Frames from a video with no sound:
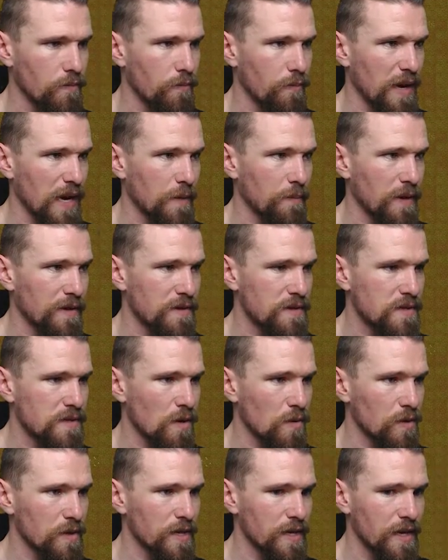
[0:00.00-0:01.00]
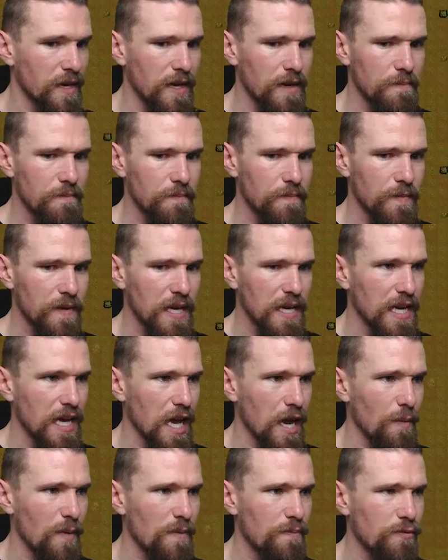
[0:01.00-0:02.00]
Back by the solar car.
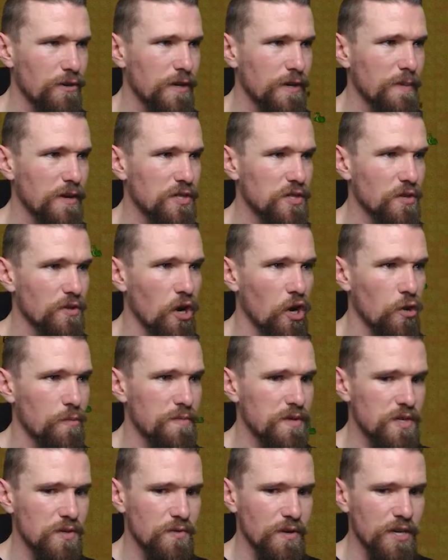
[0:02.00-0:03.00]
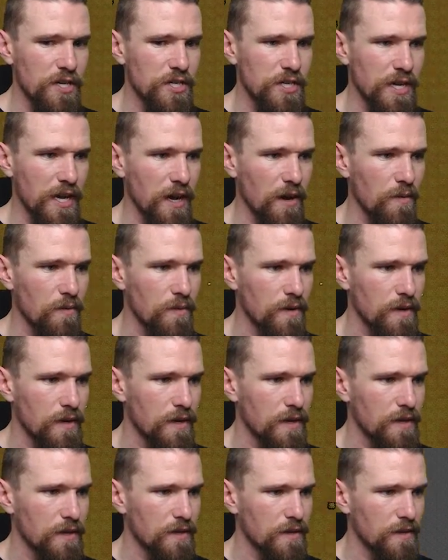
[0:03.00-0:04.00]
And we're pretty much on the home stretch now.
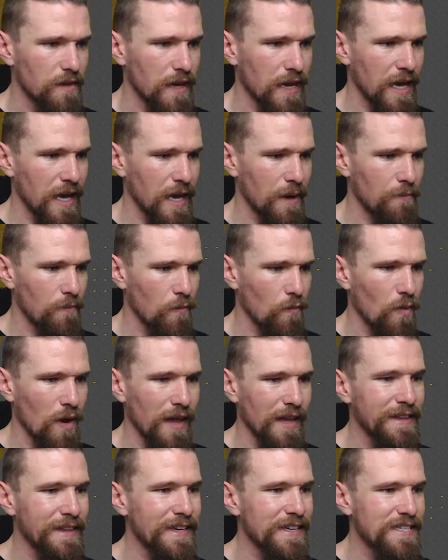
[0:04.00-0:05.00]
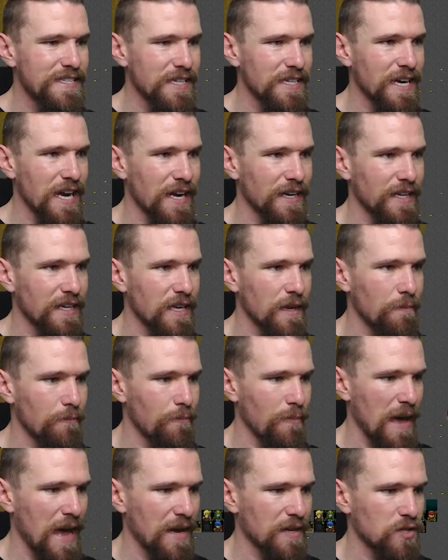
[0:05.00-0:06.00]
Well, at least to kind of
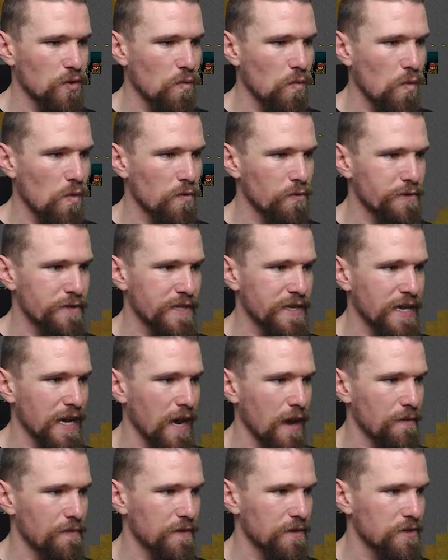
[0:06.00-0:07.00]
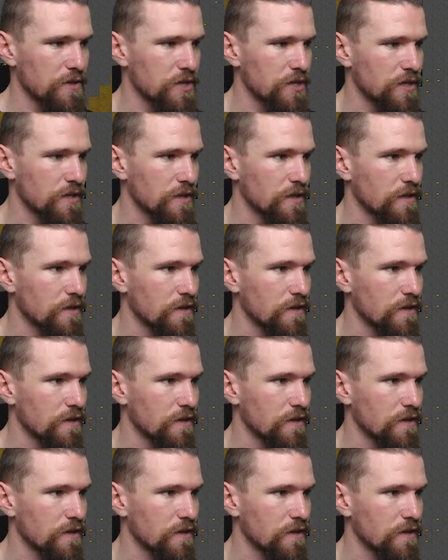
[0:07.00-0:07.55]
get back towards Carthage.